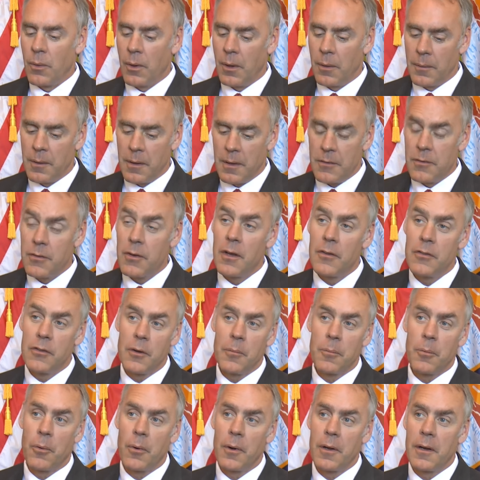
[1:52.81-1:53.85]
Well, as
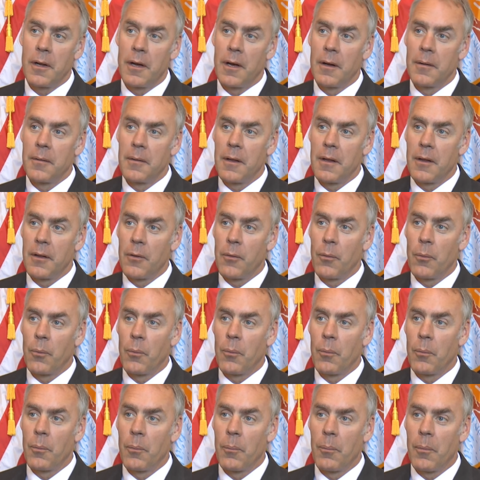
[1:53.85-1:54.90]
you point out,
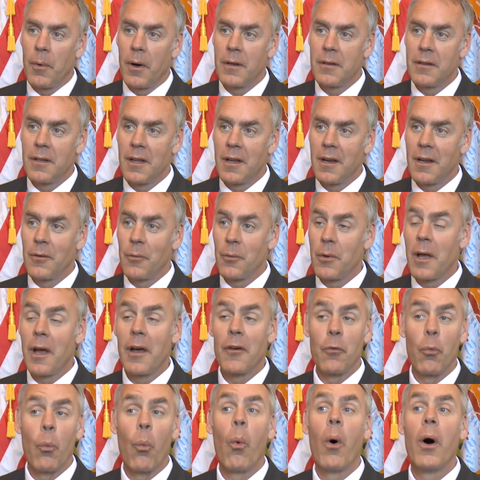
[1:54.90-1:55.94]
Montana, we
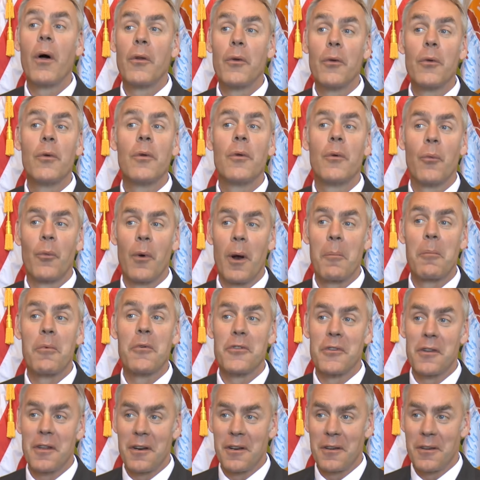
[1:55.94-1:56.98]
have one
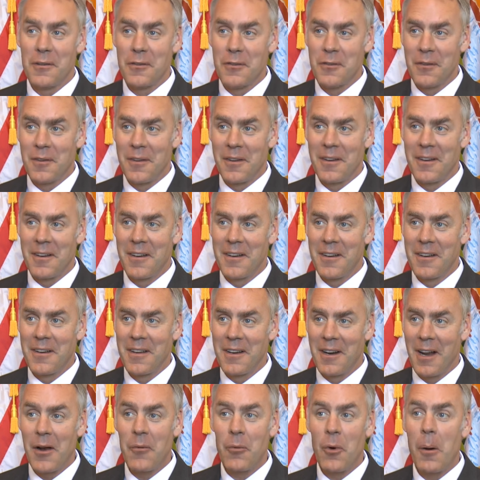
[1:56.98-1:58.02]
representative,
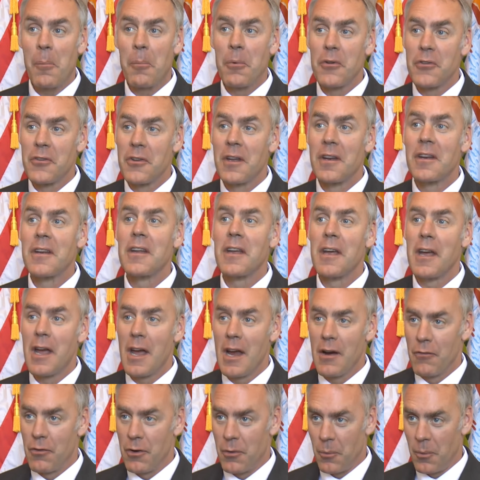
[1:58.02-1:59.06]
and I represent
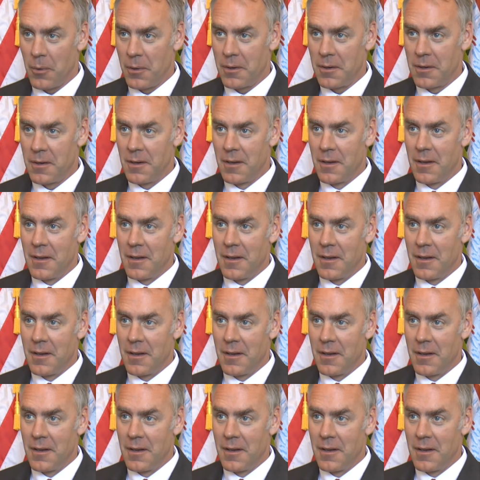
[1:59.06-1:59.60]
everyone.